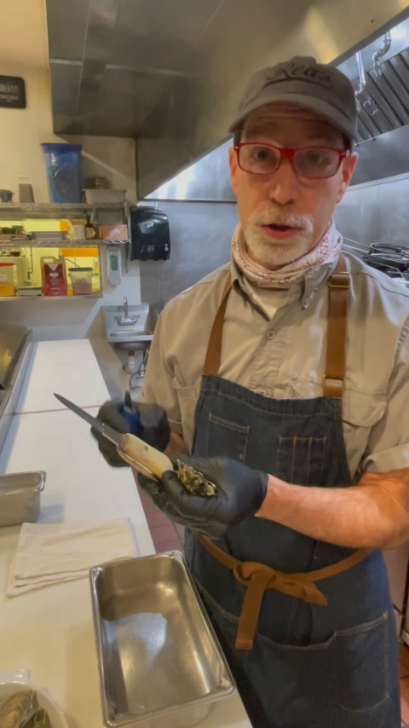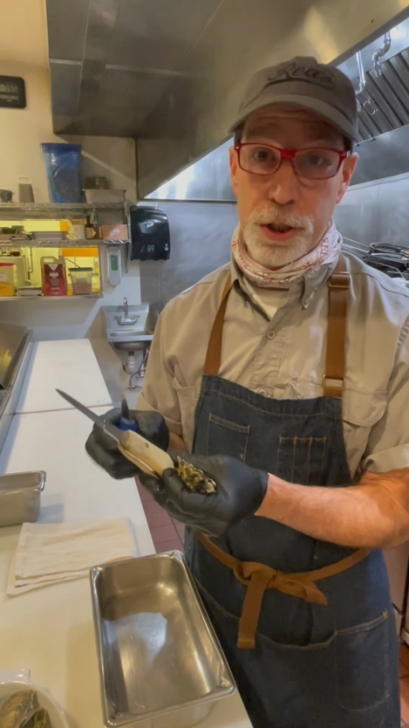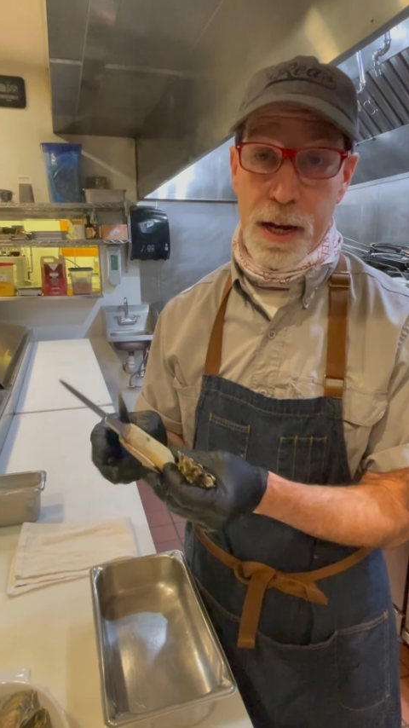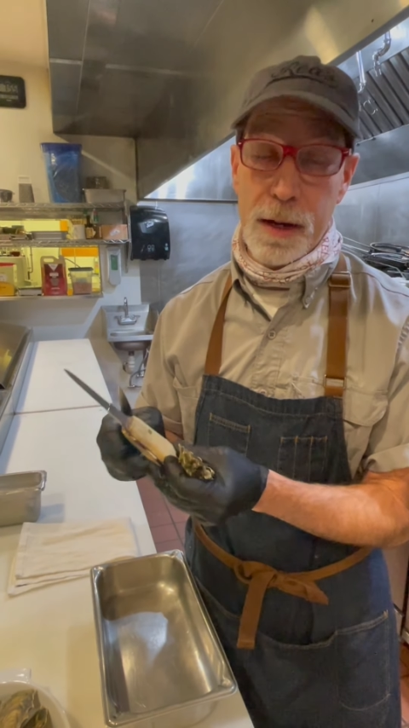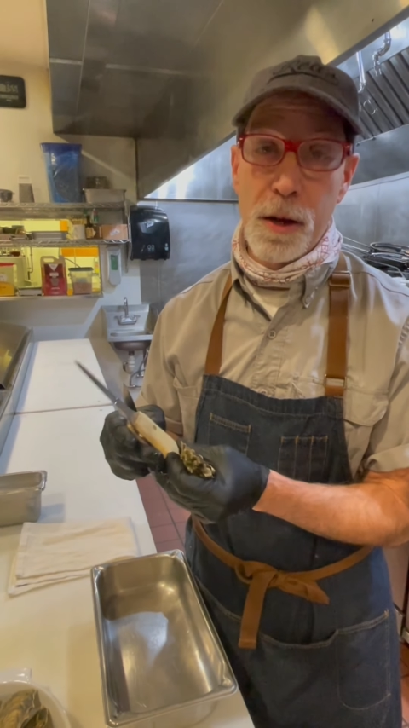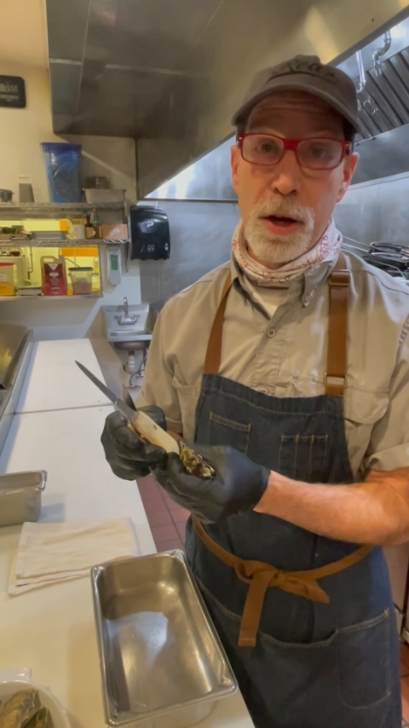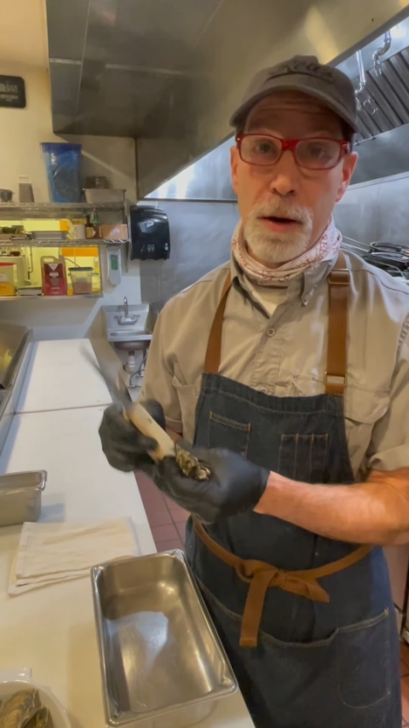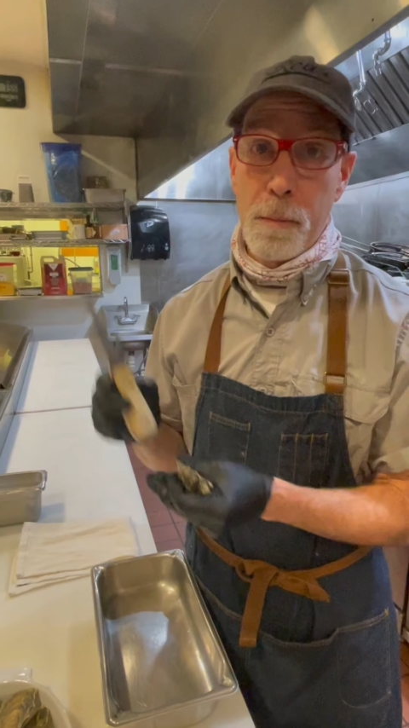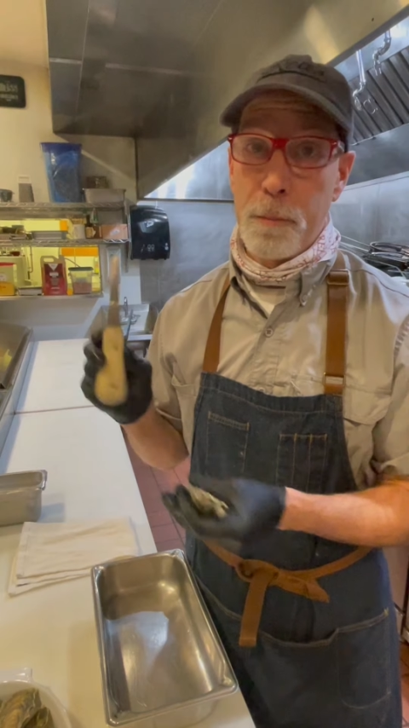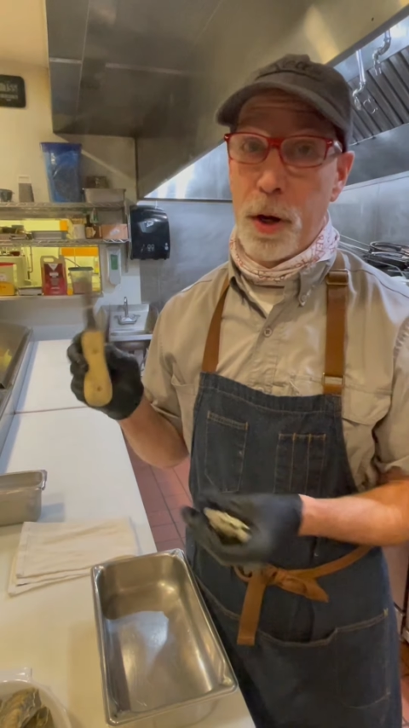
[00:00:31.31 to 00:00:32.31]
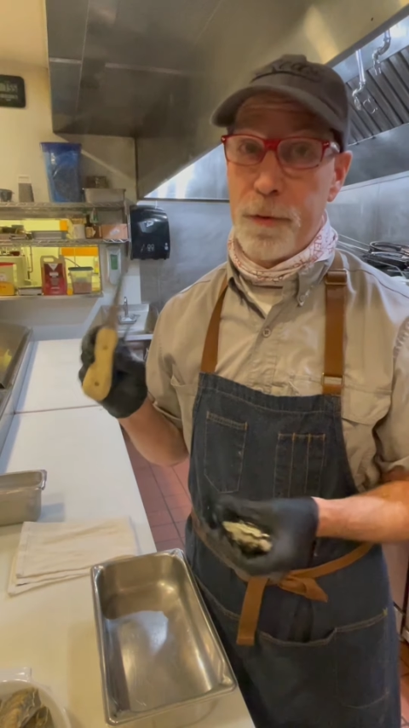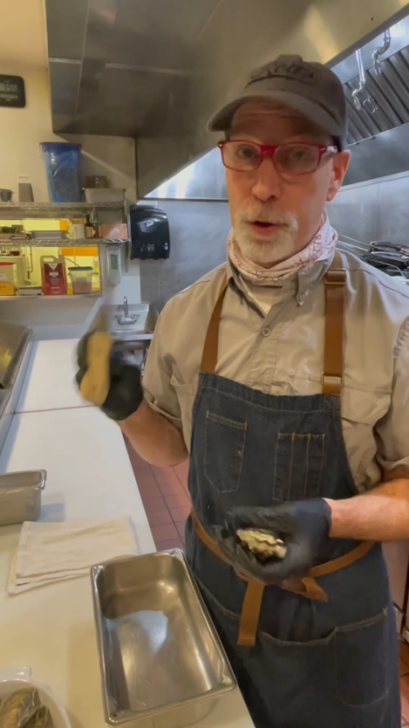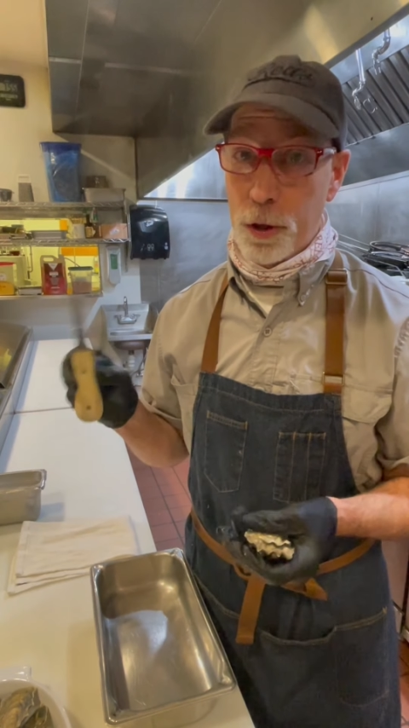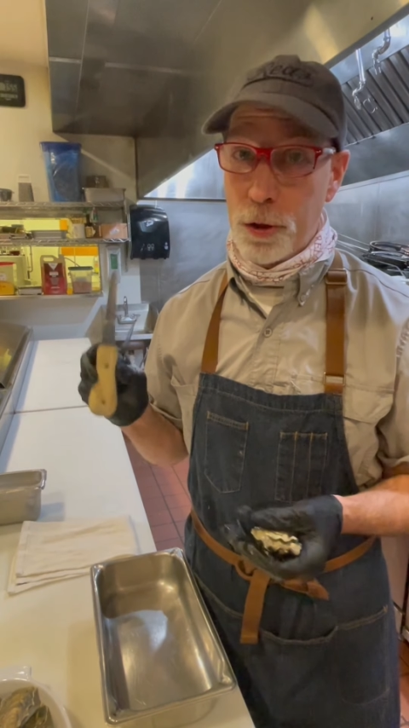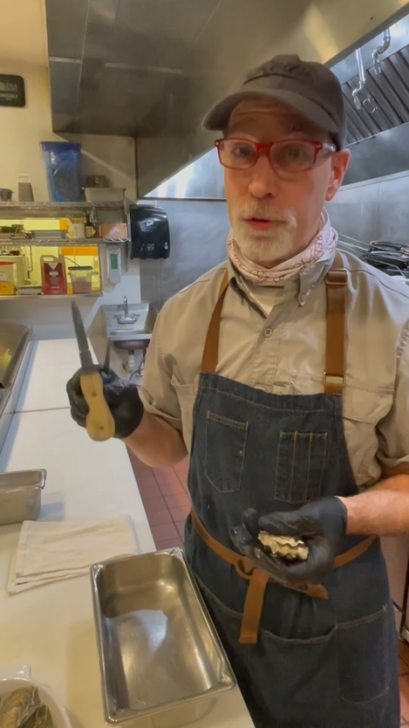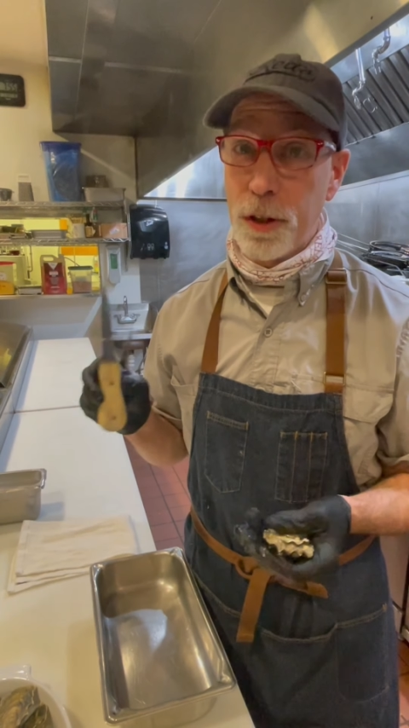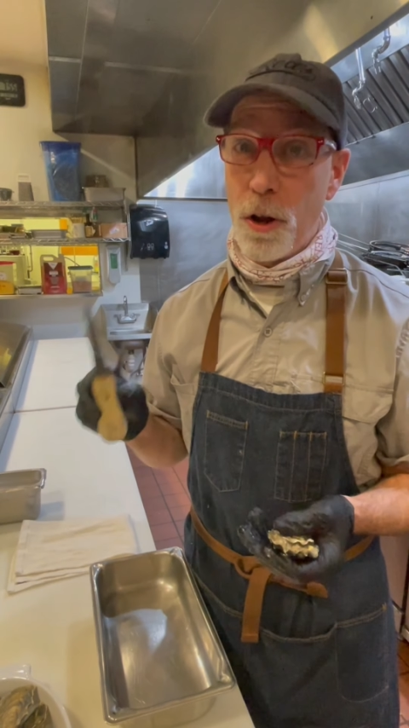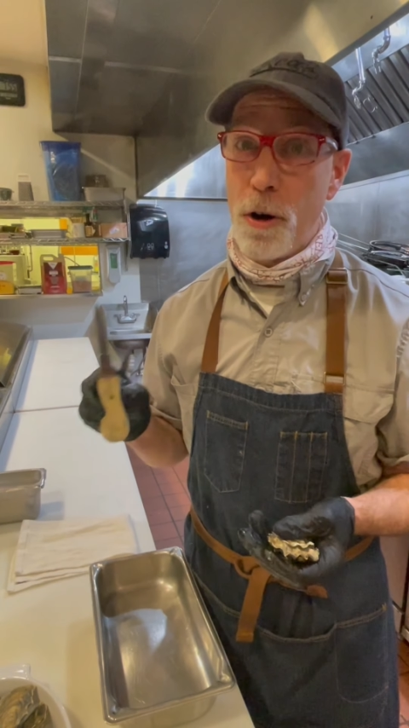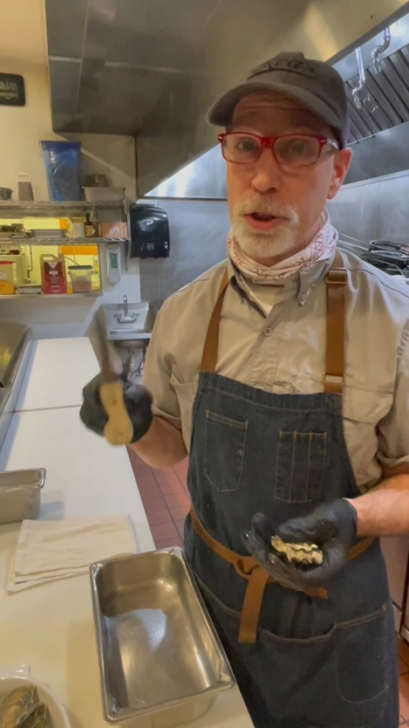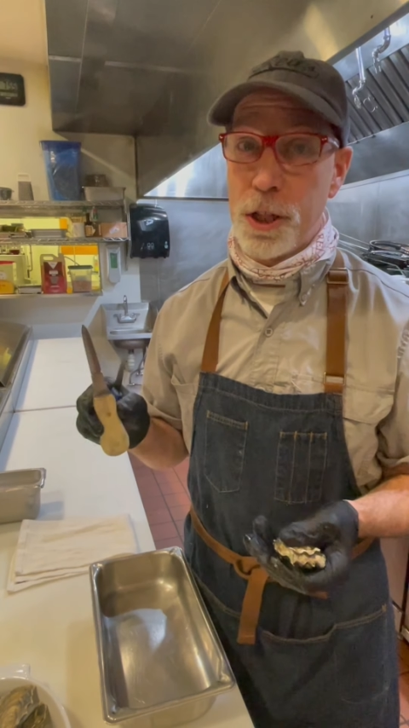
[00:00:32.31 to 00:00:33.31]
shank, but if you're going to use a
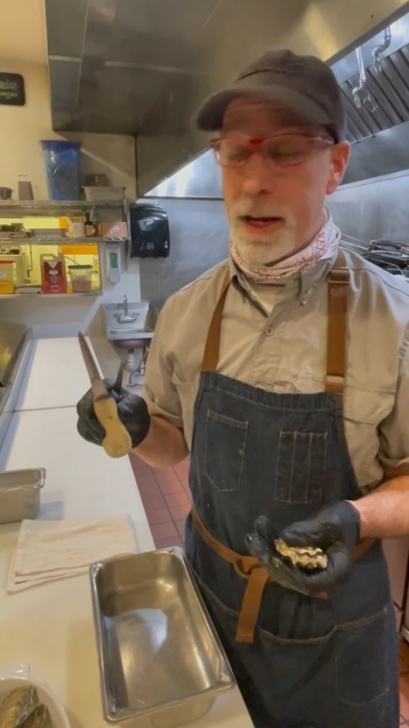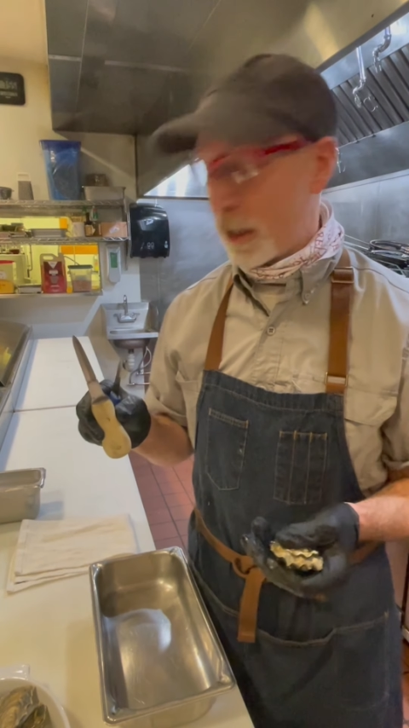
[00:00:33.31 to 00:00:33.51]
long shank, I